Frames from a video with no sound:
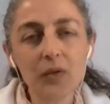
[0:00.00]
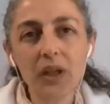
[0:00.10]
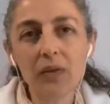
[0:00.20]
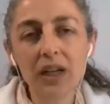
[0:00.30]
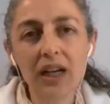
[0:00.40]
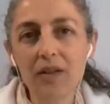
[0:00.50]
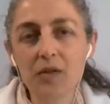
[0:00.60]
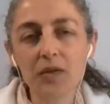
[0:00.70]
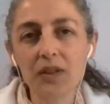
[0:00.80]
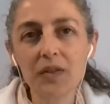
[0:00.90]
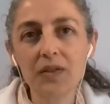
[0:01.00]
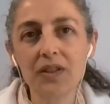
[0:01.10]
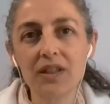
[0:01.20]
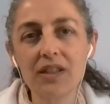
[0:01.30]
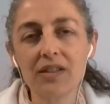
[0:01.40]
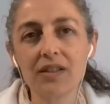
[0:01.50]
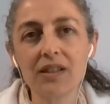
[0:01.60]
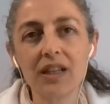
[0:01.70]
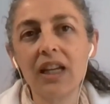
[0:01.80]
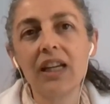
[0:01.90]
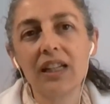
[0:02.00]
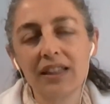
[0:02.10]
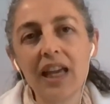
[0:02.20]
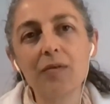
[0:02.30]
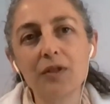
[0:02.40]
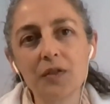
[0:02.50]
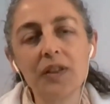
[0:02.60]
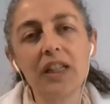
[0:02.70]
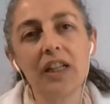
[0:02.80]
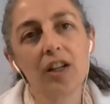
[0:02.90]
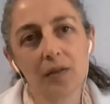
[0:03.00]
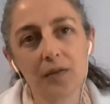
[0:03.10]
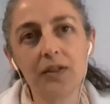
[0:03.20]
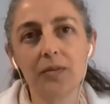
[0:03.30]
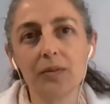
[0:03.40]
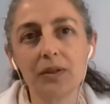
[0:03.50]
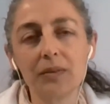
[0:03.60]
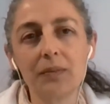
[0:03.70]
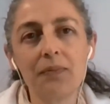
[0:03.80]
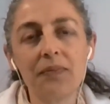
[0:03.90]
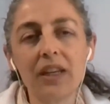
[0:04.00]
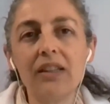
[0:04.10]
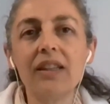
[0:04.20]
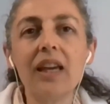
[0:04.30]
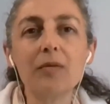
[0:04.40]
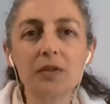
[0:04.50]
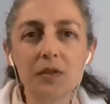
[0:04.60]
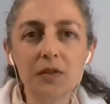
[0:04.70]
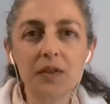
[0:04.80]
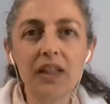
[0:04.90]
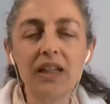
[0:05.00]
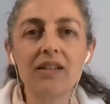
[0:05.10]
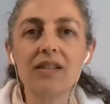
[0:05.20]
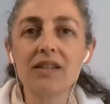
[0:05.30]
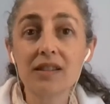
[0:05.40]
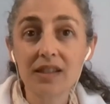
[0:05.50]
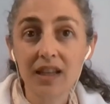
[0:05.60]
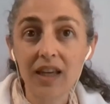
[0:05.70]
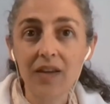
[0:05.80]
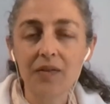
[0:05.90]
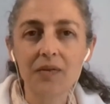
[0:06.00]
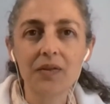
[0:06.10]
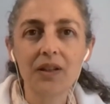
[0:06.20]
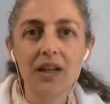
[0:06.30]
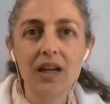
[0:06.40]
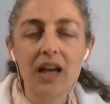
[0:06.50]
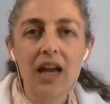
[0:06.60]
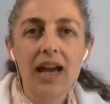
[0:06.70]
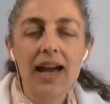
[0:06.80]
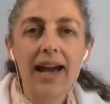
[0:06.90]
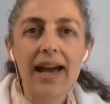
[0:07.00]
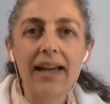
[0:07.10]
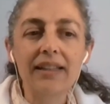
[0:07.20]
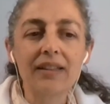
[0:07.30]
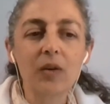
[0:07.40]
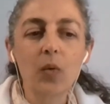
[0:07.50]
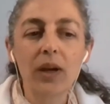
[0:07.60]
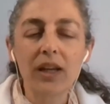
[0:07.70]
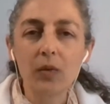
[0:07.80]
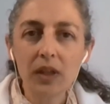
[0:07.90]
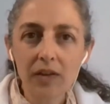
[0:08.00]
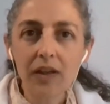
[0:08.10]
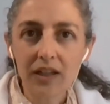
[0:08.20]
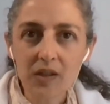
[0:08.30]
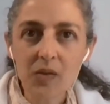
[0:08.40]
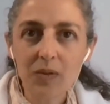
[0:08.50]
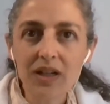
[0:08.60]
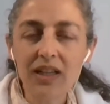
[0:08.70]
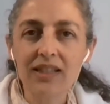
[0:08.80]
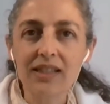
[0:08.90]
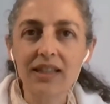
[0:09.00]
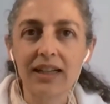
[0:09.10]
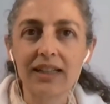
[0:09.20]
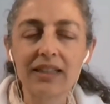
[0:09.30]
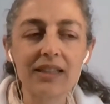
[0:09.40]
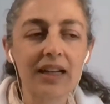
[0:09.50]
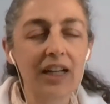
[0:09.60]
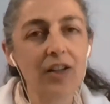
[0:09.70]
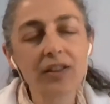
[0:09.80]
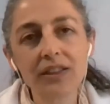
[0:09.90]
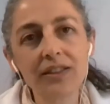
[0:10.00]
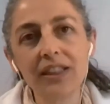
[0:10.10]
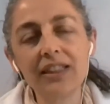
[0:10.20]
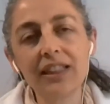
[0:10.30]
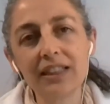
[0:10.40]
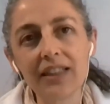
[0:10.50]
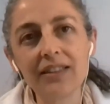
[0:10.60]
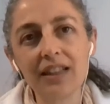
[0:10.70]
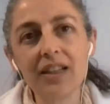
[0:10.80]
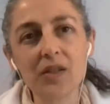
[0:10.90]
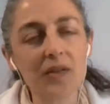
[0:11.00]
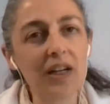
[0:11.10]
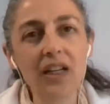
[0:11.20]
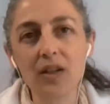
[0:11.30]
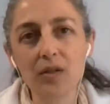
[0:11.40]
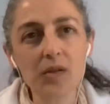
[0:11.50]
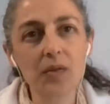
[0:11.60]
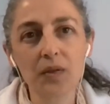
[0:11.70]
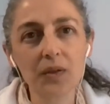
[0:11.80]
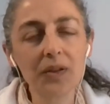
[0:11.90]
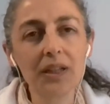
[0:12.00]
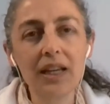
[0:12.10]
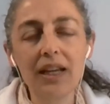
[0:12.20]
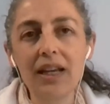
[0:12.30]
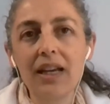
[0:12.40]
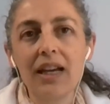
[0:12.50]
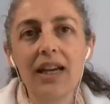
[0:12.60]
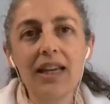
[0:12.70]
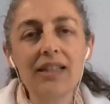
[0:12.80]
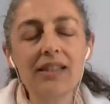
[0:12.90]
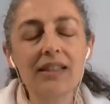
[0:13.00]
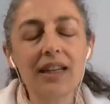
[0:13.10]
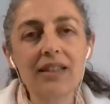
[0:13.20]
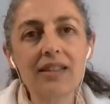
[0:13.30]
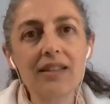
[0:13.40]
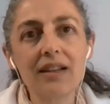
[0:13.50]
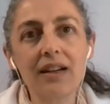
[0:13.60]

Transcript: to our house for different reasons, they would feel comfortable. They would feel safe. And when we experience that, another thing that I think is very useful is that